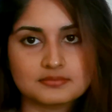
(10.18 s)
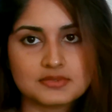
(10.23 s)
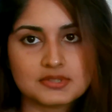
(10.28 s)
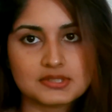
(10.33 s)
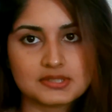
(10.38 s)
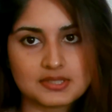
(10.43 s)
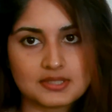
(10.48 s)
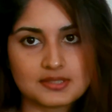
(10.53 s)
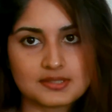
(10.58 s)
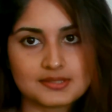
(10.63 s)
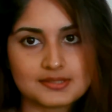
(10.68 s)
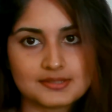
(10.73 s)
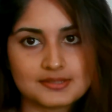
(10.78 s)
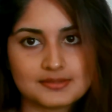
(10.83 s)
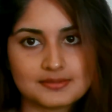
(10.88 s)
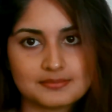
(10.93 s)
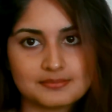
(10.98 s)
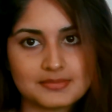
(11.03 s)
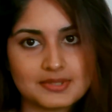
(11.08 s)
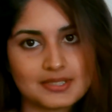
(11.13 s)
Sucks.
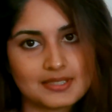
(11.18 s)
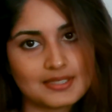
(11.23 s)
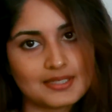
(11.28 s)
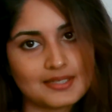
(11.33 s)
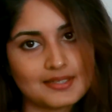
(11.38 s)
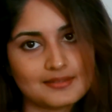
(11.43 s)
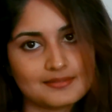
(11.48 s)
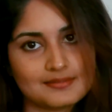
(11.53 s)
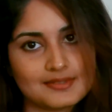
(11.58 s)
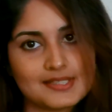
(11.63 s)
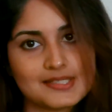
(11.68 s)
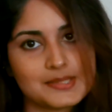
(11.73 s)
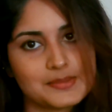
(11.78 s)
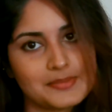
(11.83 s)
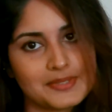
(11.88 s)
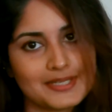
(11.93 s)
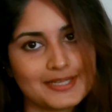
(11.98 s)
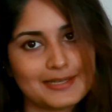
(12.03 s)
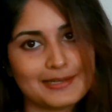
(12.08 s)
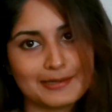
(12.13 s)
But again, it's
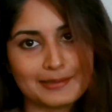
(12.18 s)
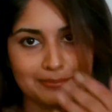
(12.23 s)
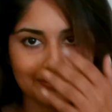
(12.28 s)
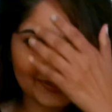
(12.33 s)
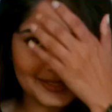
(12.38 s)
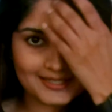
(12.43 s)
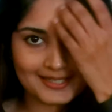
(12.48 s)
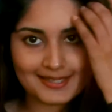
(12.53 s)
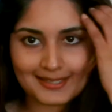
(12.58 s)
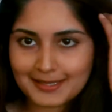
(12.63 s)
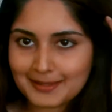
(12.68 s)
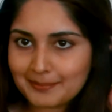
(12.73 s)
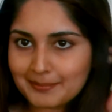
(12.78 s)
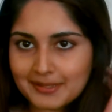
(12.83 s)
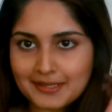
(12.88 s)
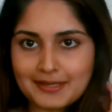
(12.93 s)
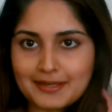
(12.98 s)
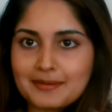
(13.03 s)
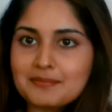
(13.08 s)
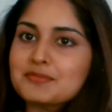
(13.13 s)
makeup and I like
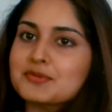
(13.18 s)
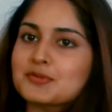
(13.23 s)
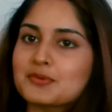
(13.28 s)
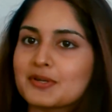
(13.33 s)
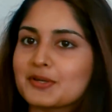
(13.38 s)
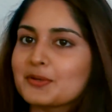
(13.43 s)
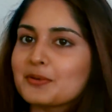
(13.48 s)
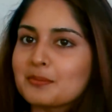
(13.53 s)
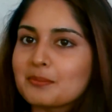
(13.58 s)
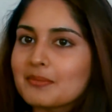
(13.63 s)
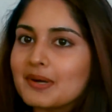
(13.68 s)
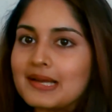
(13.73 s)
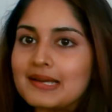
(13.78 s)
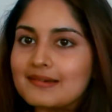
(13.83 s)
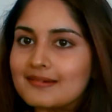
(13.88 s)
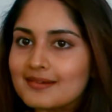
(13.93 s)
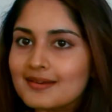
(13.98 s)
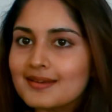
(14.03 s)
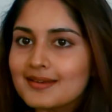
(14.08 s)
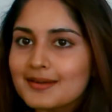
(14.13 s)
makeup so I don't mind
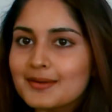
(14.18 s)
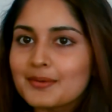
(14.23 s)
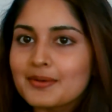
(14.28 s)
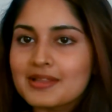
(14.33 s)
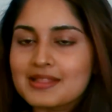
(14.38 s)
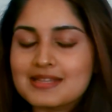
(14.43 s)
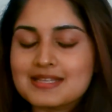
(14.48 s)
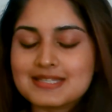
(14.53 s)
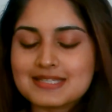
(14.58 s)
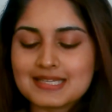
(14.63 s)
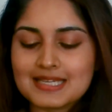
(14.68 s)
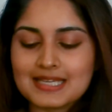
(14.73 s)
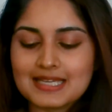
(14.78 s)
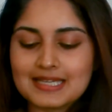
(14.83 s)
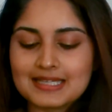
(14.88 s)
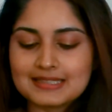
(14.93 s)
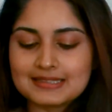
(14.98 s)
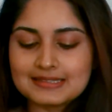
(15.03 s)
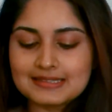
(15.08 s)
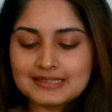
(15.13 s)
really doing this
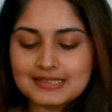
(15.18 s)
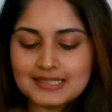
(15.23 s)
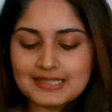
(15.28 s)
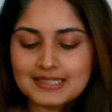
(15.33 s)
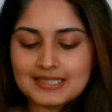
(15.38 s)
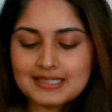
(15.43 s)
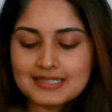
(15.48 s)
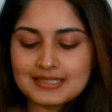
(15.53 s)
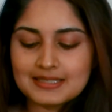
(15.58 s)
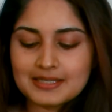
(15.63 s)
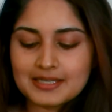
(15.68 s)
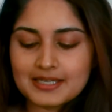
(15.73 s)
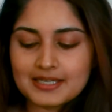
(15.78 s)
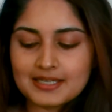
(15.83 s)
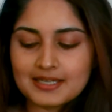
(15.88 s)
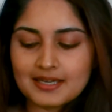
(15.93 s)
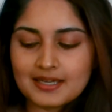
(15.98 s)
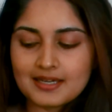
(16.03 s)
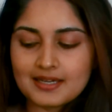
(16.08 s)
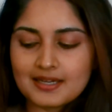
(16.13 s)
again.
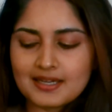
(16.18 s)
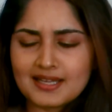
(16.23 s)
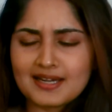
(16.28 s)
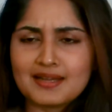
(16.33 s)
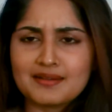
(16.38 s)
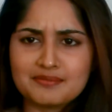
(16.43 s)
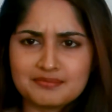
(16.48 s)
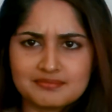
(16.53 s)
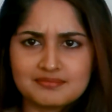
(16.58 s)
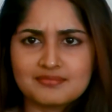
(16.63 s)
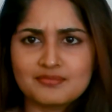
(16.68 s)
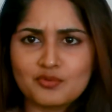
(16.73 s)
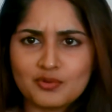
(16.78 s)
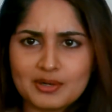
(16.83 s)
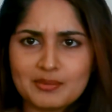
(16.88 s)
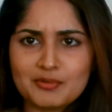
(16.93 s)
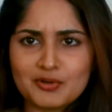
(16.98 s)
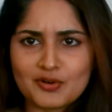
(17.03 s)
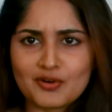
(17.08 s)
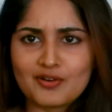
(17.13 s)
Uh, and I'm way
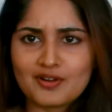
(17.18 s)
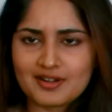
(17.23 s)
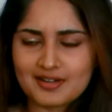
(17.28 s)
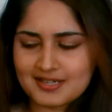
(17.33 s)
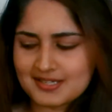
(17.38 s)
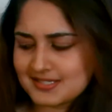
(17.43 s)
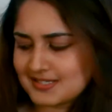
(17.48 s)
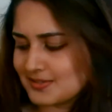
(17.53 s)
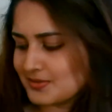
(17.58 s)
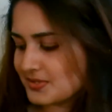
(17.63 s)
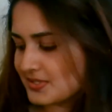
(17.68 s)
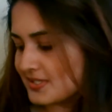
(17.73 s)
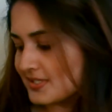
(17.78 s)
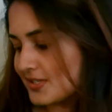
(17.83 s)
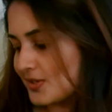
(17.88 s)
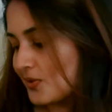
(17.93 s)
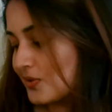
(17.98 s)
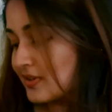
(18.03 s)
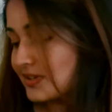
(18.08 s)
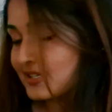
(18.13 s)
more organized now since
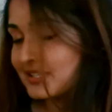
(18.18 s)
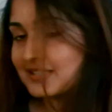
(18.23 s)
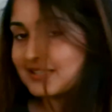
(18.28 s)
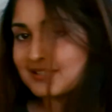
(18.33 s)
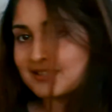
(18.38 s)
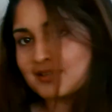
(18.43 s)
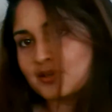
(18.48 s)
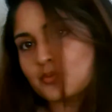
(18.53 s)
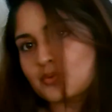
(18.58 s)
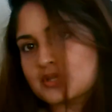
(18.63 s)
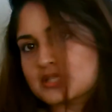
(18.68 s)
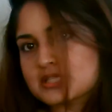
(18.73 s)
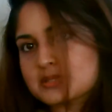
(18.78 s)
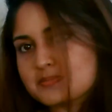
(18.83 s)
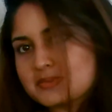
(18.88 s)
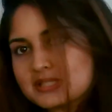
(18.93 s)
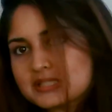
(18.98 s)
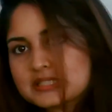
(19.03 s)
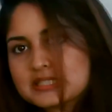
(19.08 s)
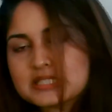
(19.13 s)
I already did it once,
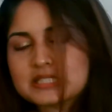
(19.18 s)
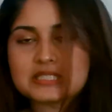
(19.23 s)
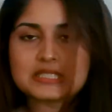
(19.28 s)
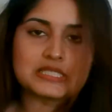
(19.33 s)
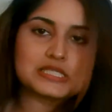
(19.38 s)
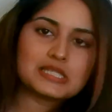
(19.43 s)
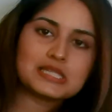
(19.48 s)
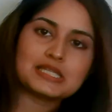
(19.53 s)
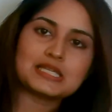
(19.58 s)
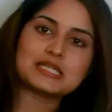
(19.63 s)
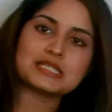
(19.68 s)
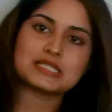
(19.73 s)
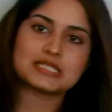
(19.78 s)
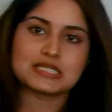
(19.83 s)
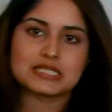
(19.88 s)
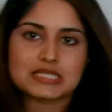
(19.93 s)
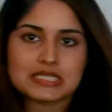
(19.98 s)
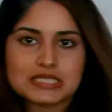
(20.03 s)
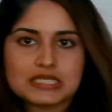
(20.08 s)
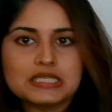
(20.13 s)
but
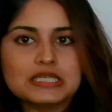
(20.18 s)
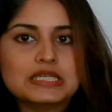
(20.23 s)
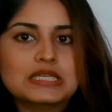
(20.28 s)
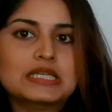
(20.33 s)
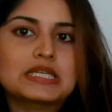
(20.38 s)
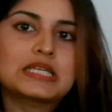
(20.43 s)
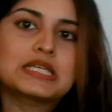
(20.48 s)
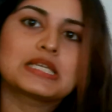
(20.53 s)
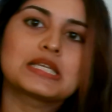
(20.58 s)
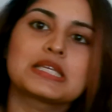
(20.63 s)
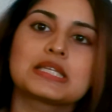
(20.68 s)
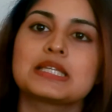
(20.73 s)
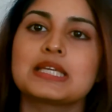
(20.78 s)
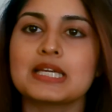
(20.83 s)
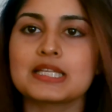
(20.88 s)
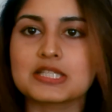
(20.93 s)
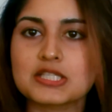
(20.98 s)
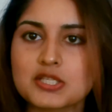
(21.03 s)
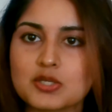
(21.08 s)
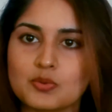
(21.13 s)
let's
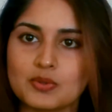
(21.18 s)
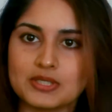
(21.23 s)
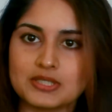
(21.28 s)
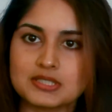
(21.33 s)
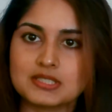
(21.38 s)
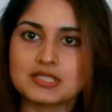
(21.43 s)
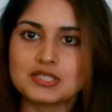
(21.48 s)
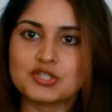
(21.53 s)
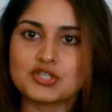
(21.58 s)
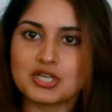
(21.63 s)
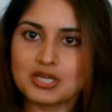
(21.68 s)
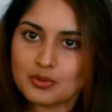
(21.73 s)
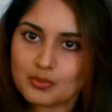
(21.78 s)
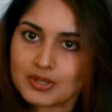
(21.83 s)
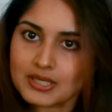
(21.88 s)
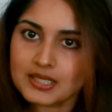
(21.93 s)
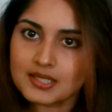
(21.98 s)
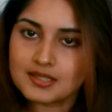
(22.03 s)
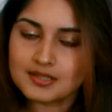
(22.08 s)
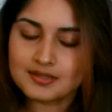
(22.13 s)
get to it, shall we?